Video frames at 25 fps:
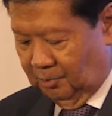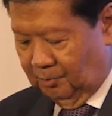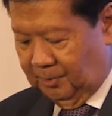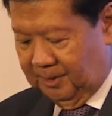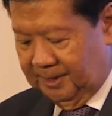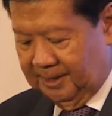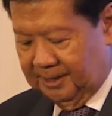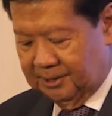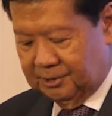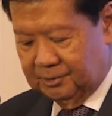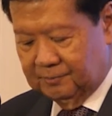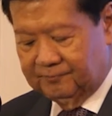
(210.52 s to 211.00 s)

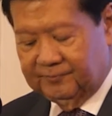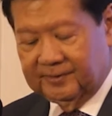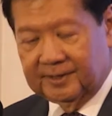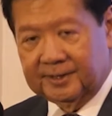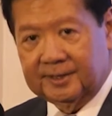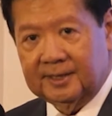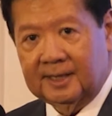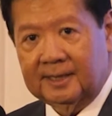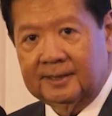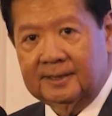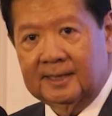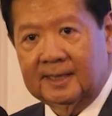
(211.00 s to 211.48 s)
We need to
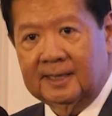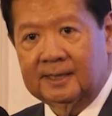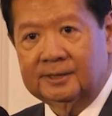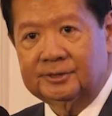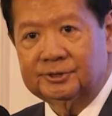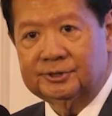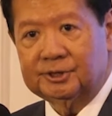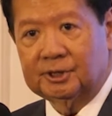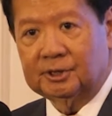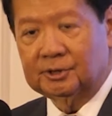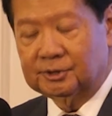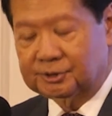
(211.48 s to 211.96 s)
further
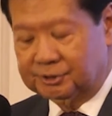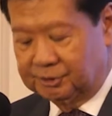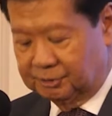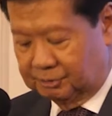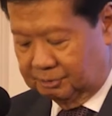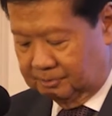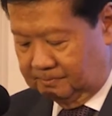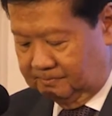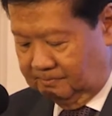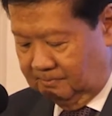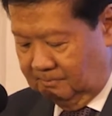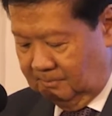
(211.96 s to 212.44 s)
enhance
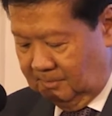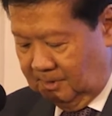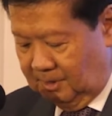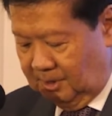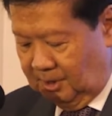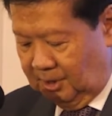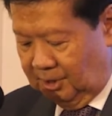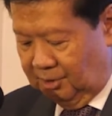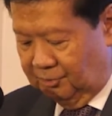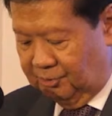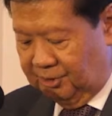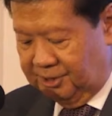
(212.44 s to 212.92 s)
also
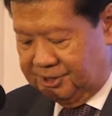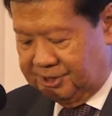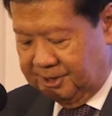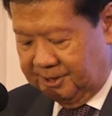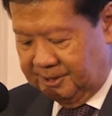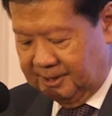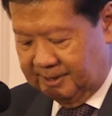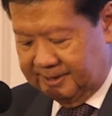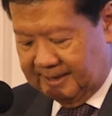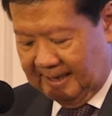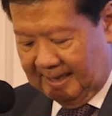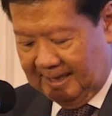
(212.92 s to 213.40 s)

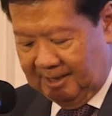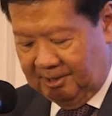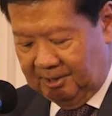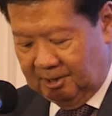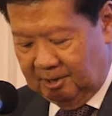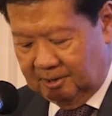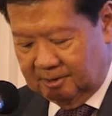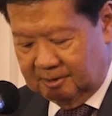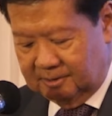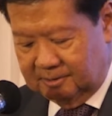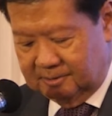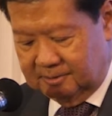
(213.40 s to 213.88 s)
regional
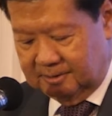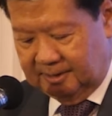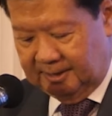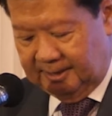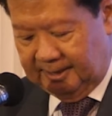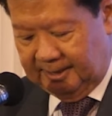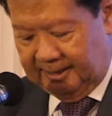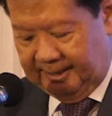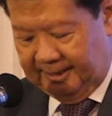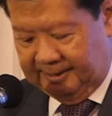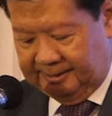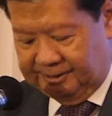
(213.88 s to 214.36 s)
dialogue
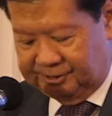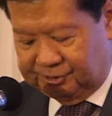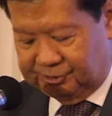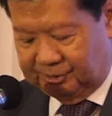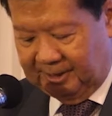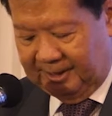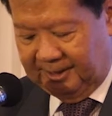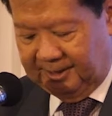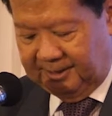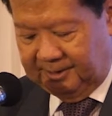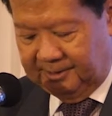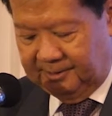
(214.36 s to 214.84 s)
and
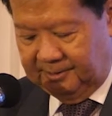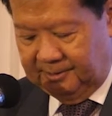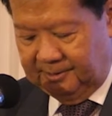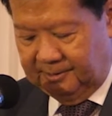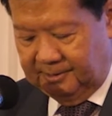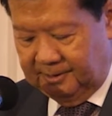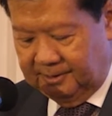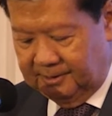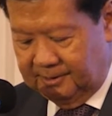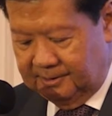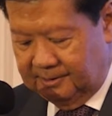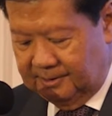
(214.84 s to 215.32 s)

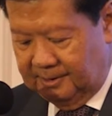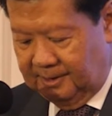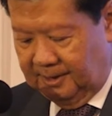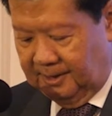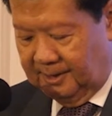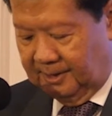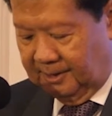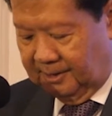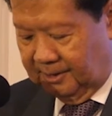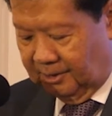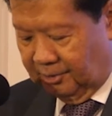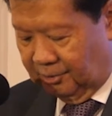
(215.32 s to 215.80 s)
strengthen
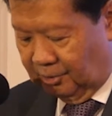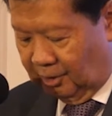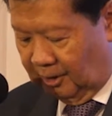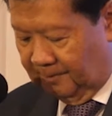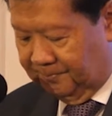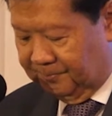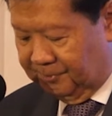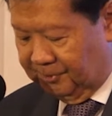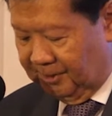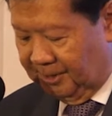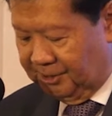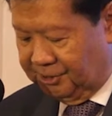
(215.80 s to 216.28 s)

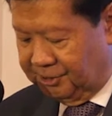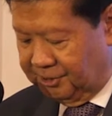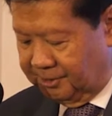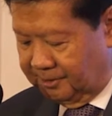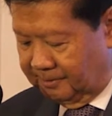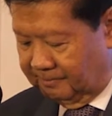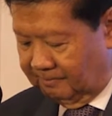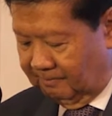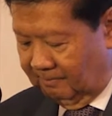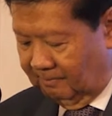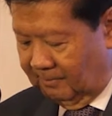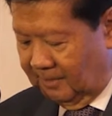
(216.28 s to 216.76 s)

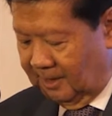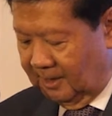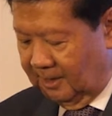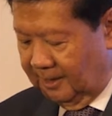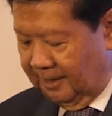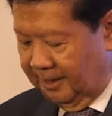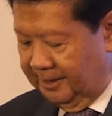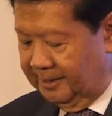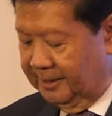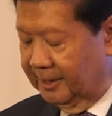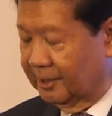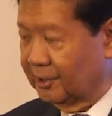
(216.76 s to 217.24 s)
cooperation
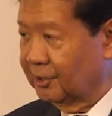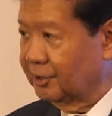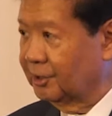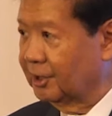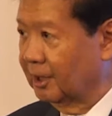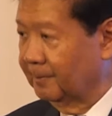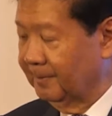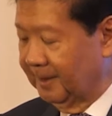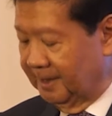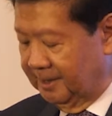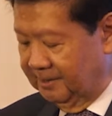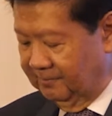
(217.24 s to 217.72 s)
in
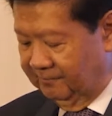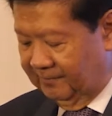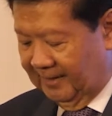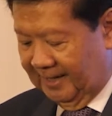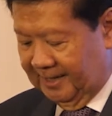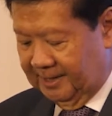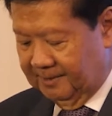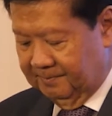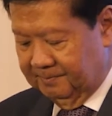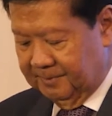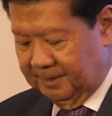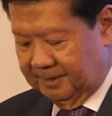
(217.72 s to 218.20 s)
economic
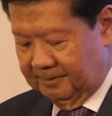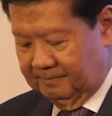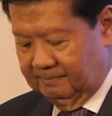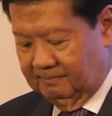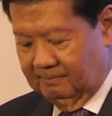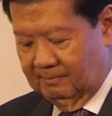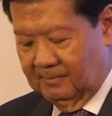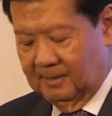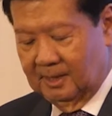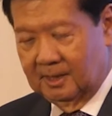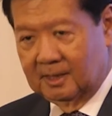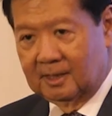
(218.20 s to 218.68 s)
development,
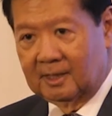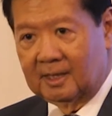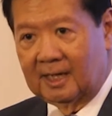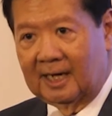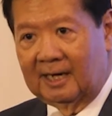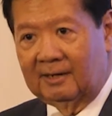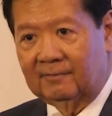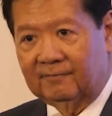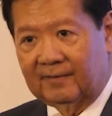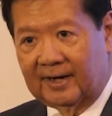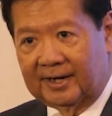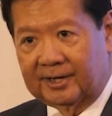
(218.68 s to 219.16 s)

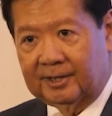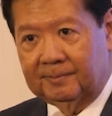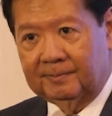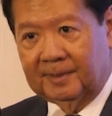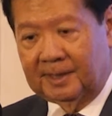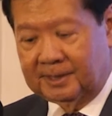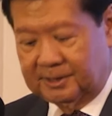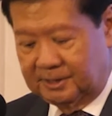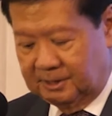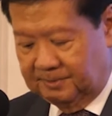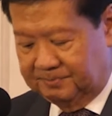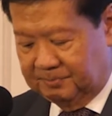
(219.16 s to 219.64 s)

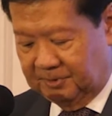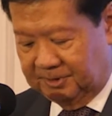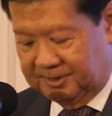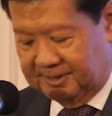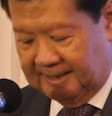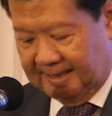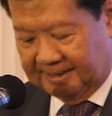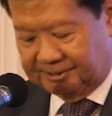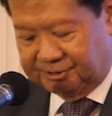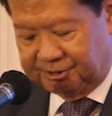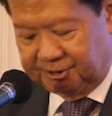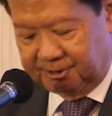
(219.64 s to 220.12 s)
environmental
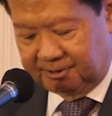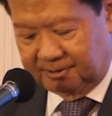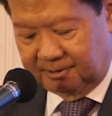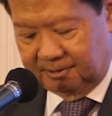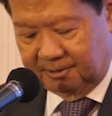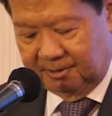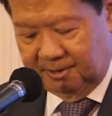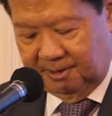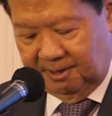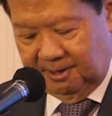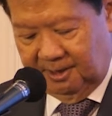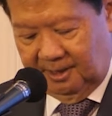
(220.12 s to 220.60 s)

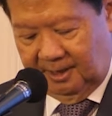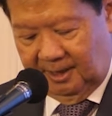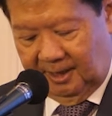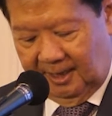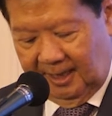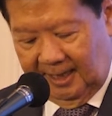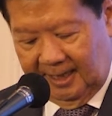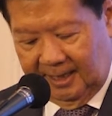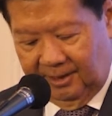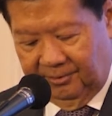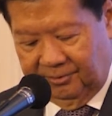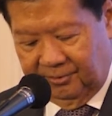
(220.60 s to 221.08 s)
protection,
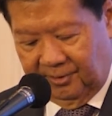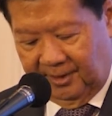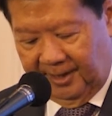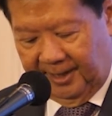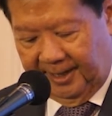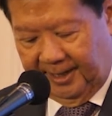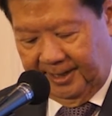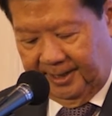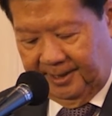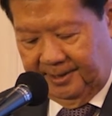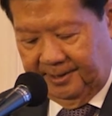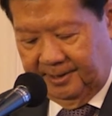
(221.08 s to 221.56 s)

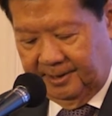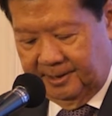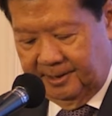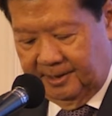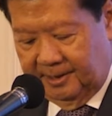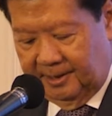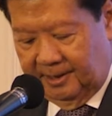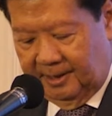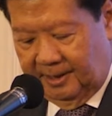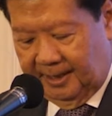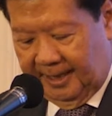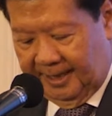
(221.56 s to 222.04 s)
healthcare,
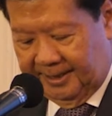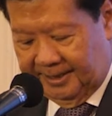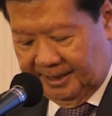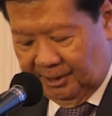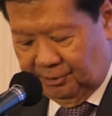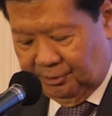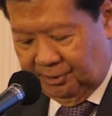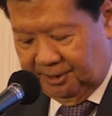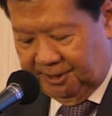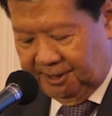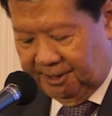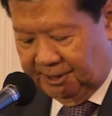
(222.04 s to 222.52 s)
and
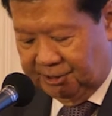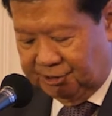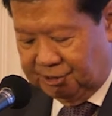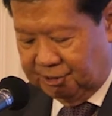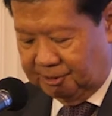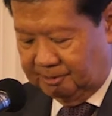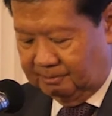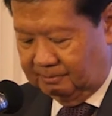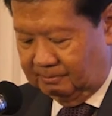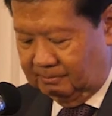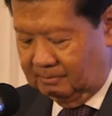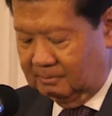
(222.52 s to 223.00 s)

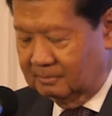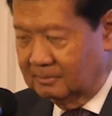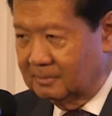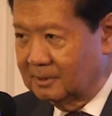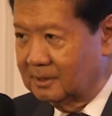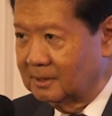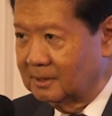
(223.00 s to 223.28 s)
education,